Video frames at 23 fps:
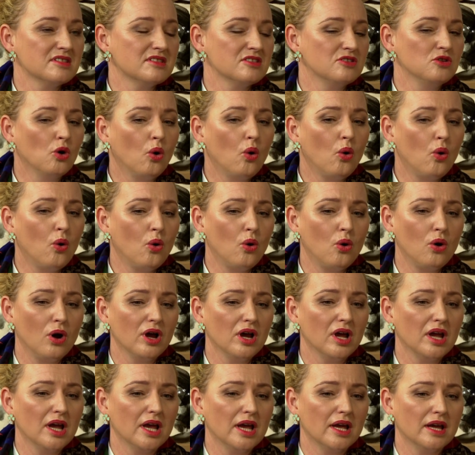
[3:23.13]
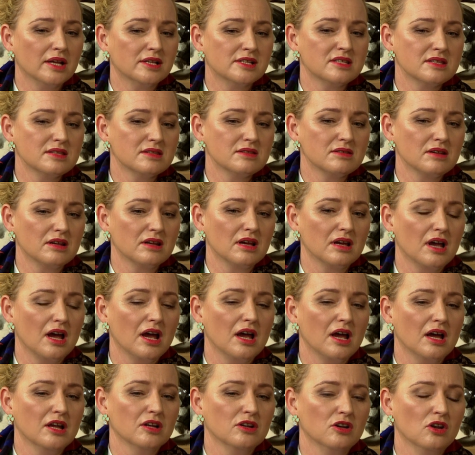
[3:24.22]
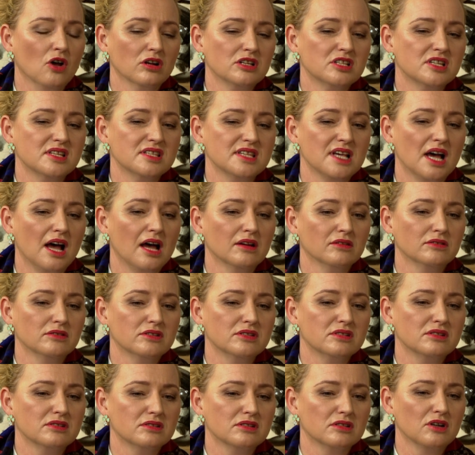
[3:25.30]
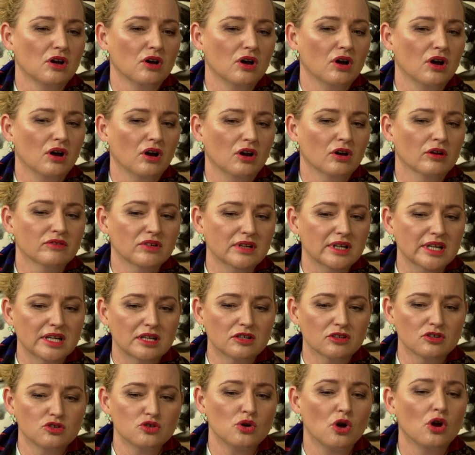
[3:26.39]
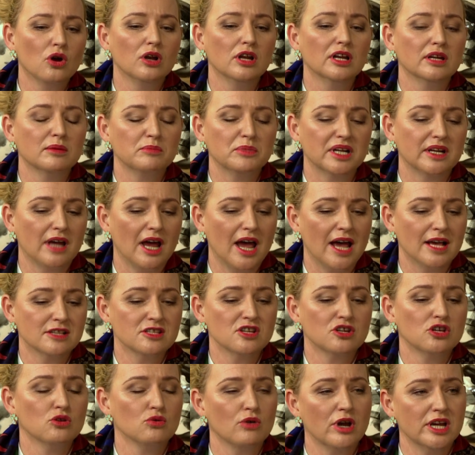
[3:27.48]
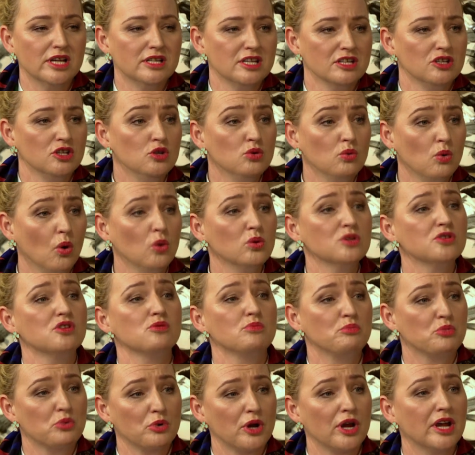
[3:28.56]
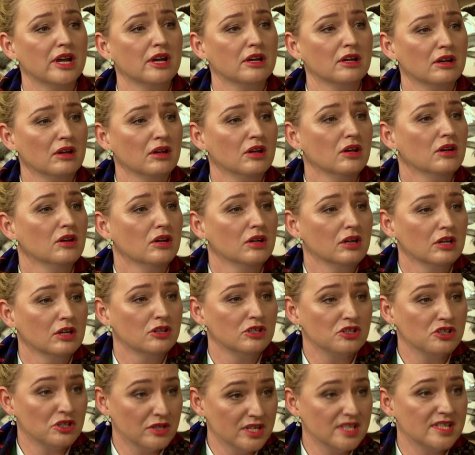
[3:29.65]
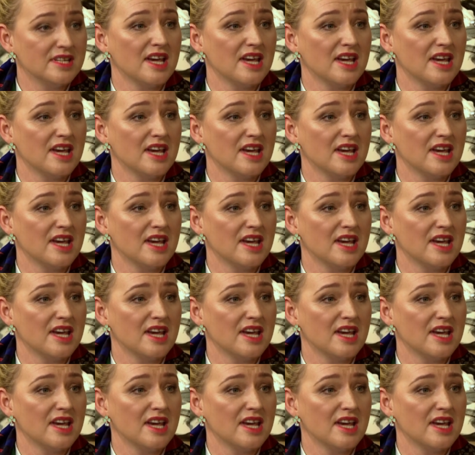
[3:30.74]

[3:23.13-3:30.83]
it's your, it's not to sound uh, overly controlling, but as a curator, you also bring to yeah.